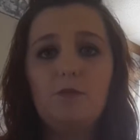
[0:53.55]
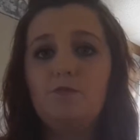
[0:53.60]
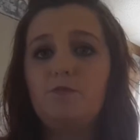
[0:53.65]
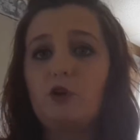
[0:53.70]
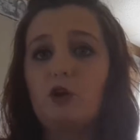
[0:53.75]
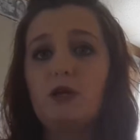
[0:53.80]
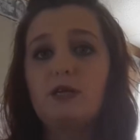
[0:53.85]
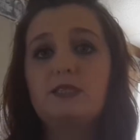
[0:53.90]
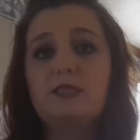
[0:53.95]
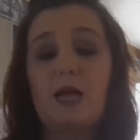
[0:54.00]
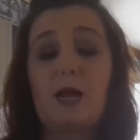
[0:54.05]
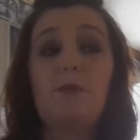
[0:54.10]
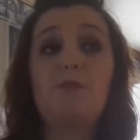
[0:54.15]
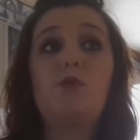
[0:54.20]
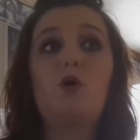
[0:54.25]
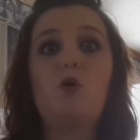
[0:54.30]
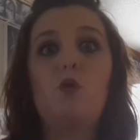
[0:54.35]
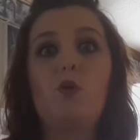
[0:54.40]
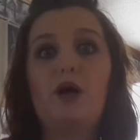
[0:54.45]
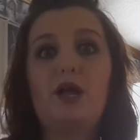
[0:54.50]
For
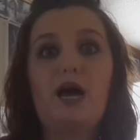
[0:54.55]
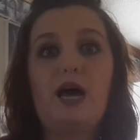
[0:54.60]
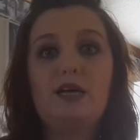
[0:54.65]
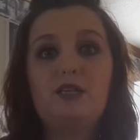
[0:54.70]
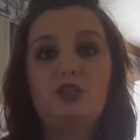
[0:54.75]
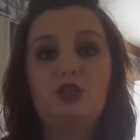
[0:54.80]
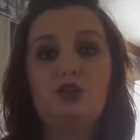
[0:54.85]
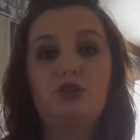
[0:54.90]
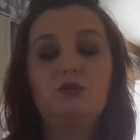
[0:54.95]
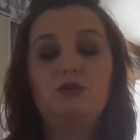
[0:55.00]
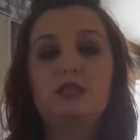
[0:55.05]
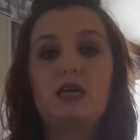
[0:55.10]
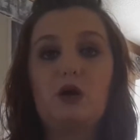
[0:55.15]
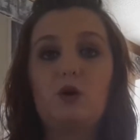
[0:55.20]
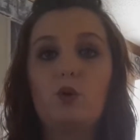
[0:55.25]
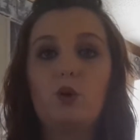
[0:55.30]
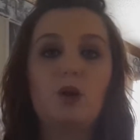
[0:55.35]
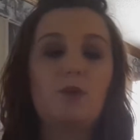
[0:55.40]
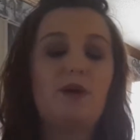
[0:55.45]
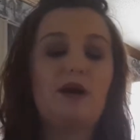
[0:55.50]
example, what I do is
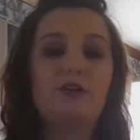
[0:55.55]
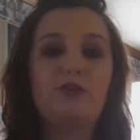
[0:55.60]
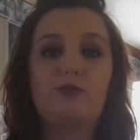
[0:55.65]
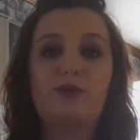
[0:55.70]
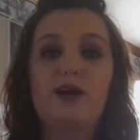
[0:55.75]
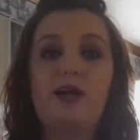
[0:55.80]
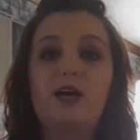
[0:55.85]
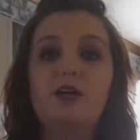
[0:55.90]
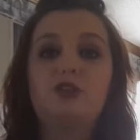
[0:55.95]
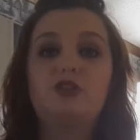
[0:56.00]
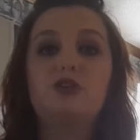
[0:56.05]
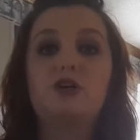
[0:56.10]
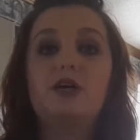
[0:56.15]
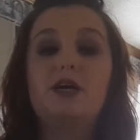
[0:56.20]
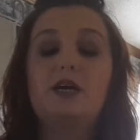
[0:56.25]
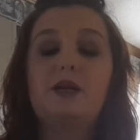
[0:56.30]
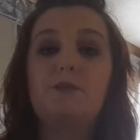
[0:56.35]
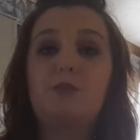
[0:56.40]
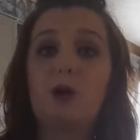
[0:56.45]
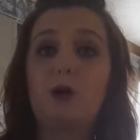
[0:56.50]
I order about
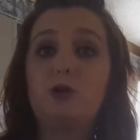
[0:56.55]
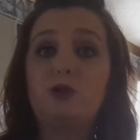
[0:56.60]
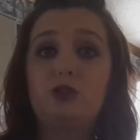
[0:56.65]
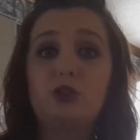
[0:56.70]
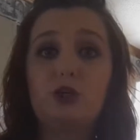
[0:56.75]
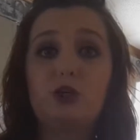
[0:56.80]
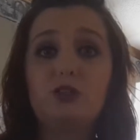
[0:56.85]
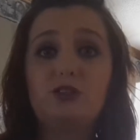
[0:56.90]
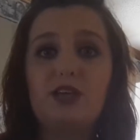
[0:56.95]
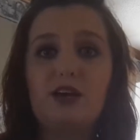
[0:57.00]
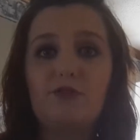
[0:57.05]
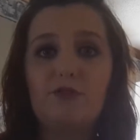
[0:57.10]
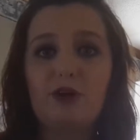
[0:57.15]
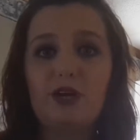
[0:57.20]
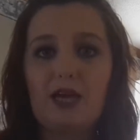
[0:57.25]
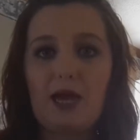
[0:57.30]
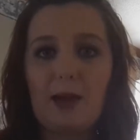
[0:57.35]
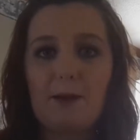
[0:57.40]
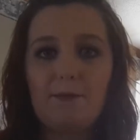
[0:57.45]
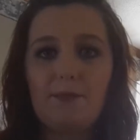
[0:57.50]
300 brochures
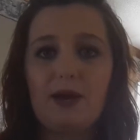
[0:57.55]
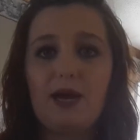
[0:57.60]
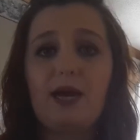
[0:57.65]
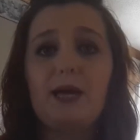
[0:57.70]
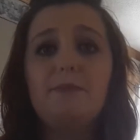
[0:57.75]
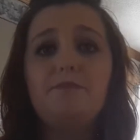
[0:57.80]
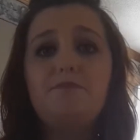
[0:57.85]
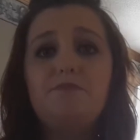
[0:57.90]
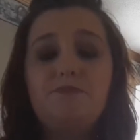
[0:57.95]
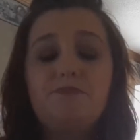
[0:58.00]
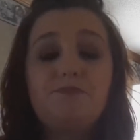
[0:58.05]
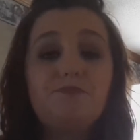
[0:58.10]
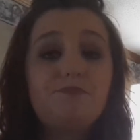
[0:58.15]
every campaign.